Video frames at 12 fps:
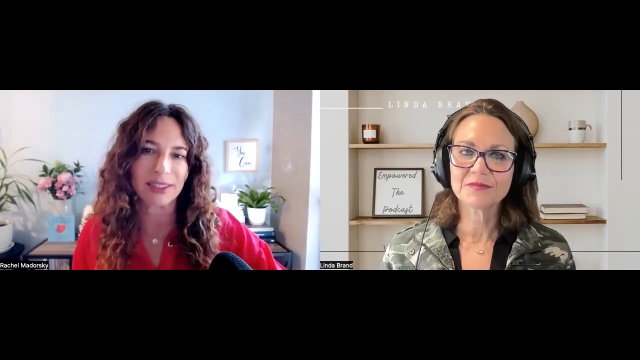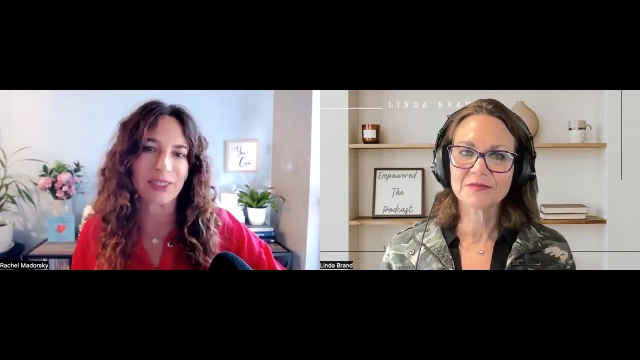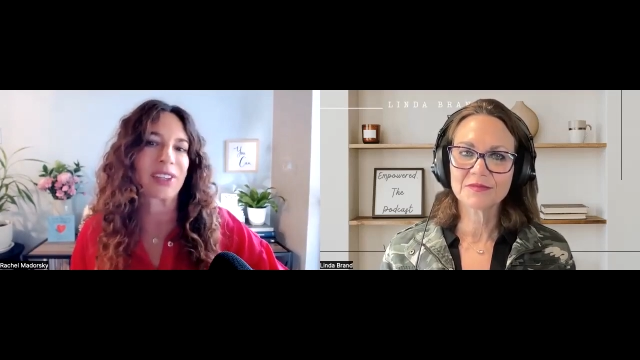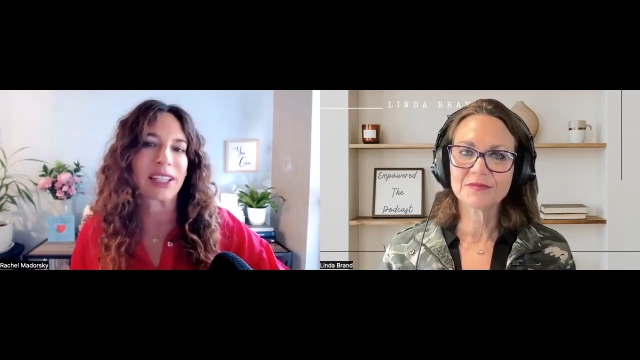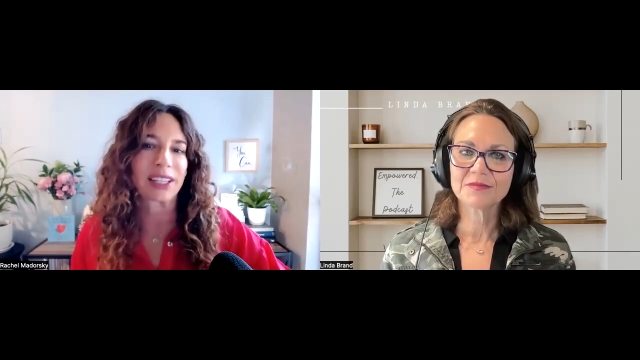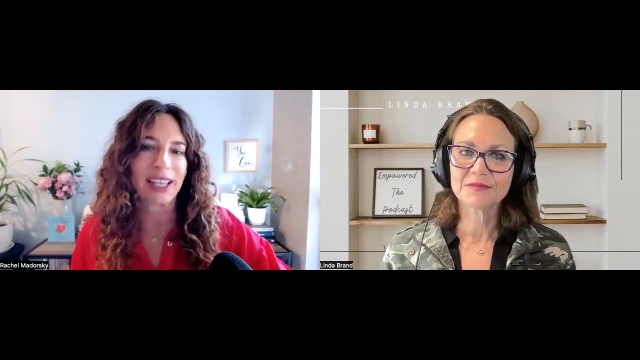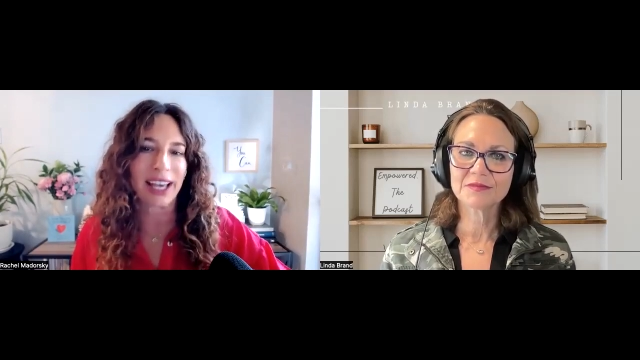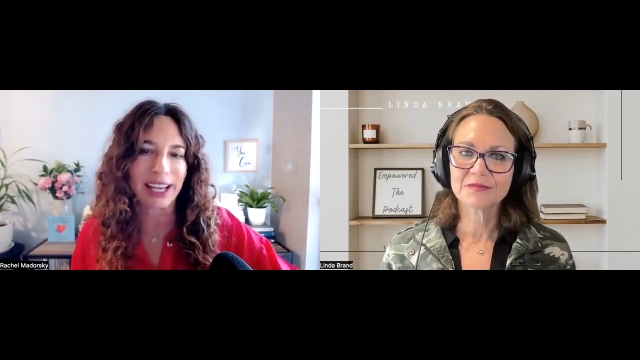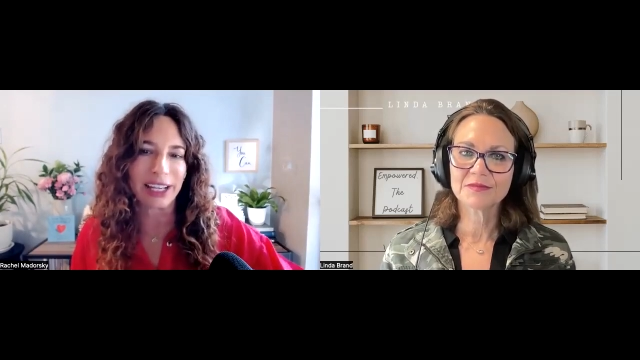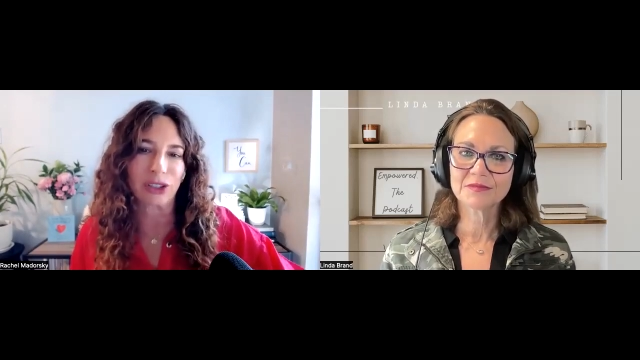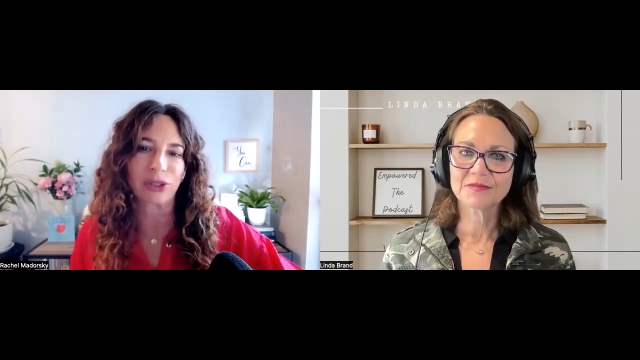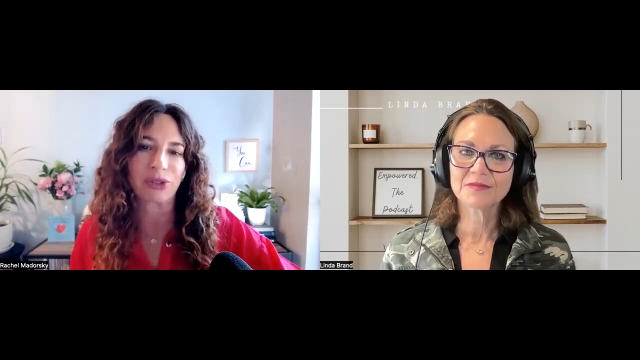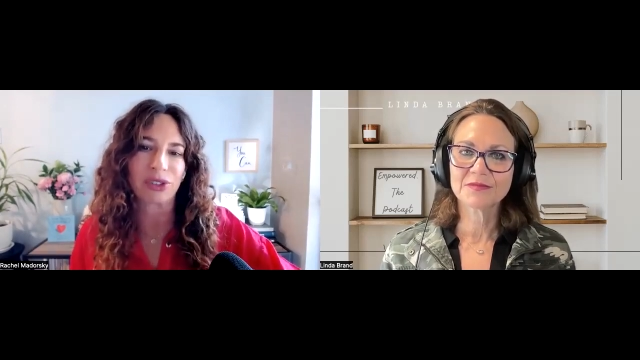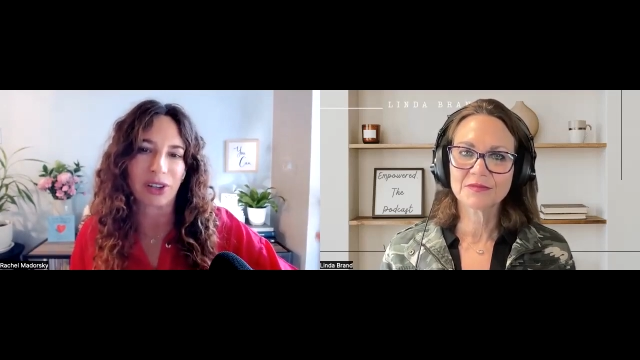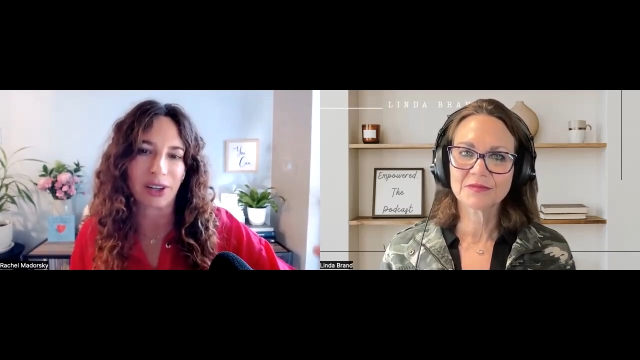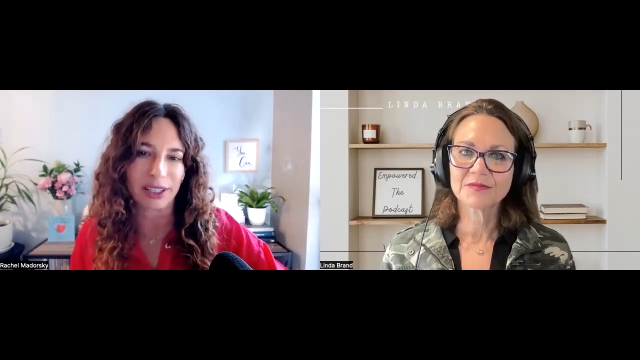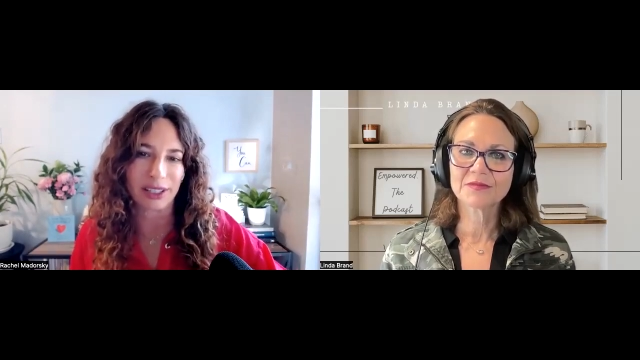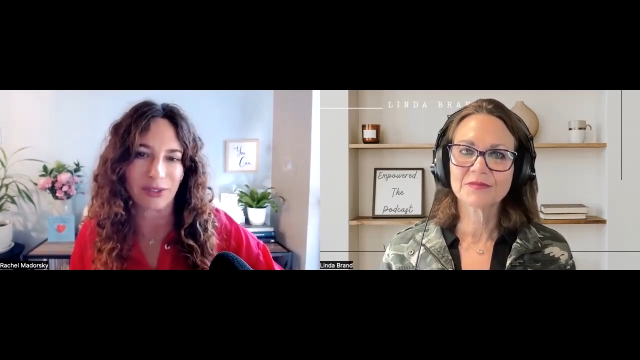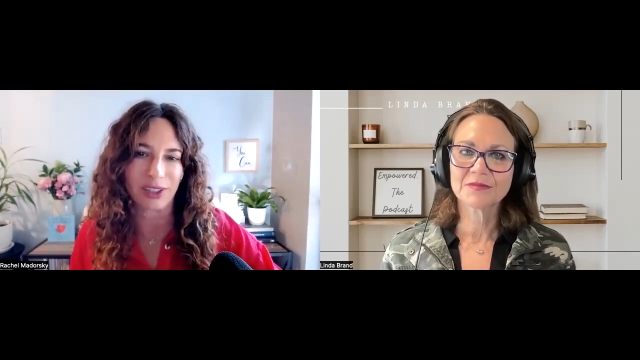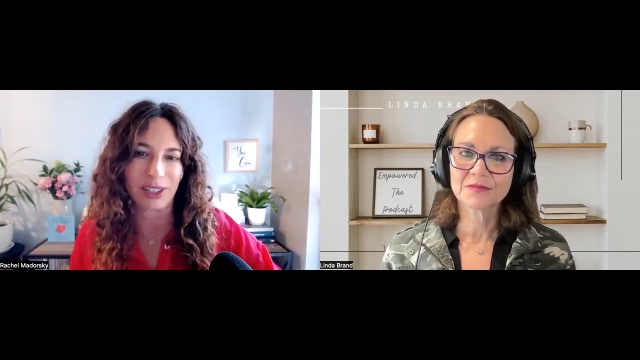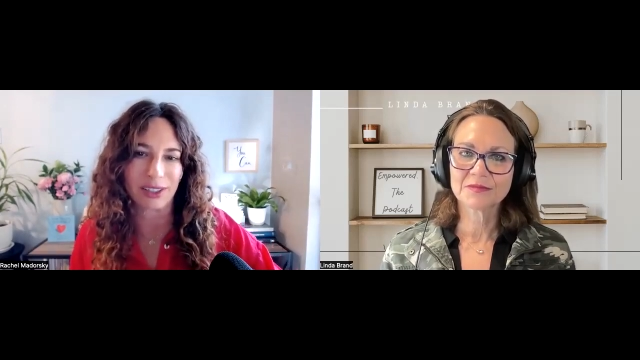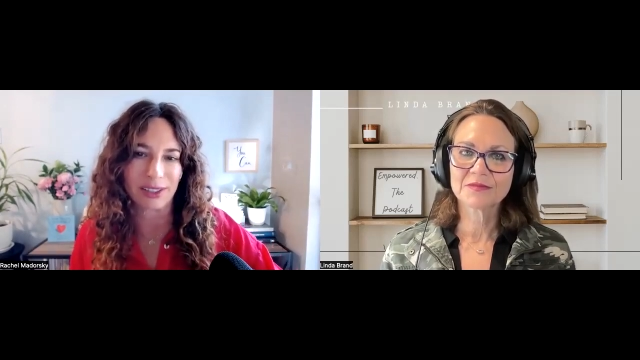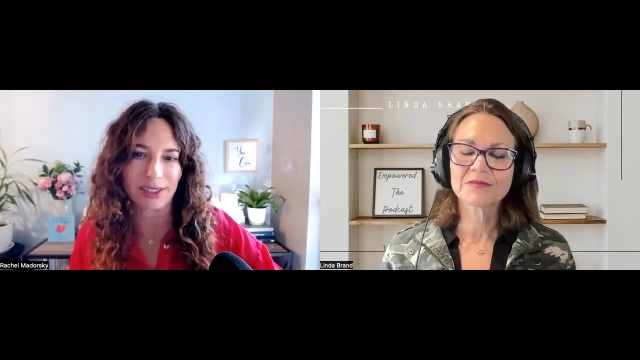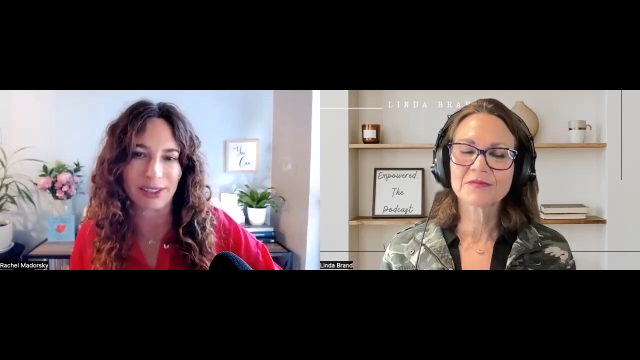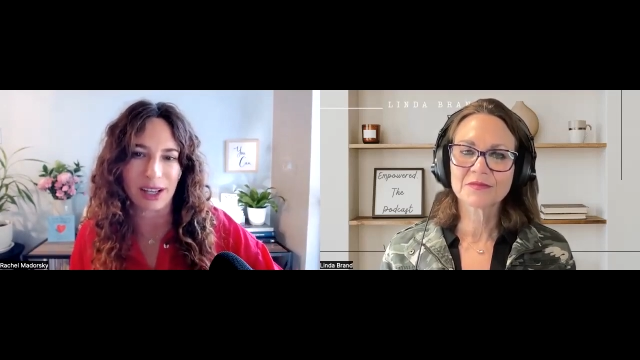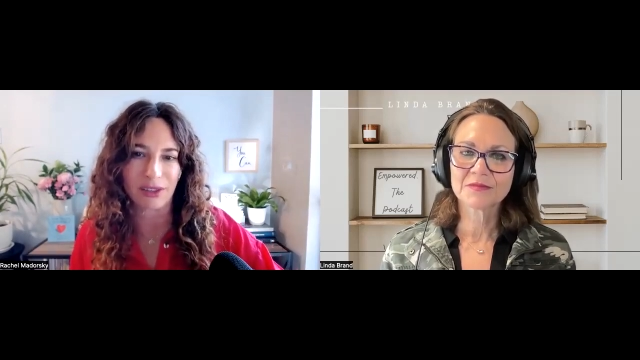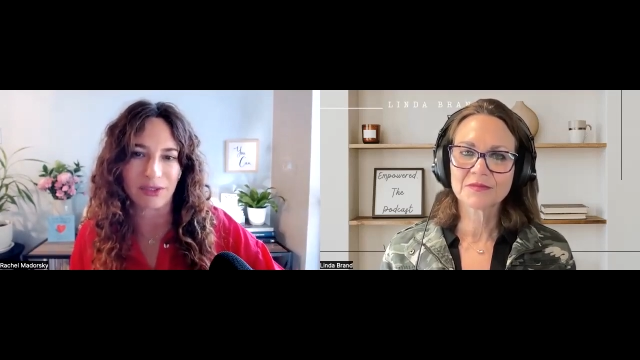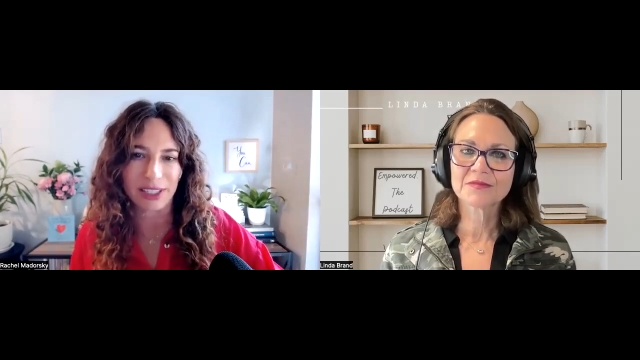Speaker 1: of it can you start giving yourself